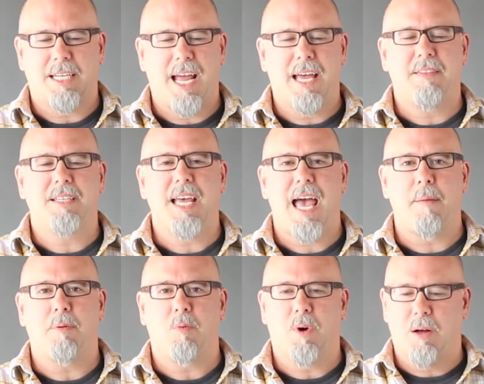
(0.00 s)
I had this
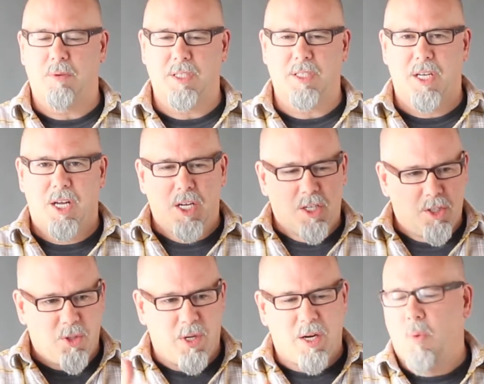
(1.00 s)
happen where I was
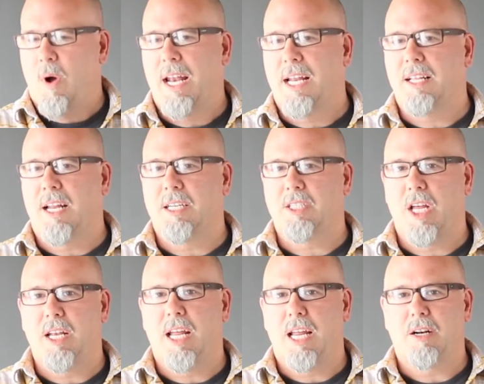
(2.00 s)
shooting a wedding on a
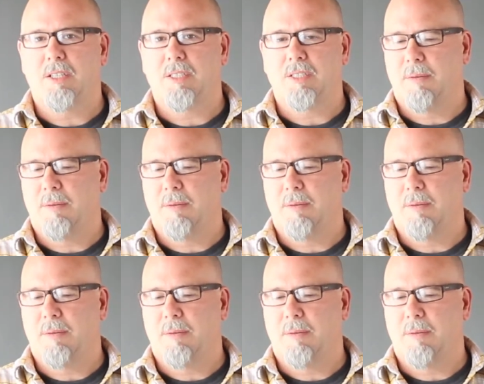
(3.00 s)
Sunday or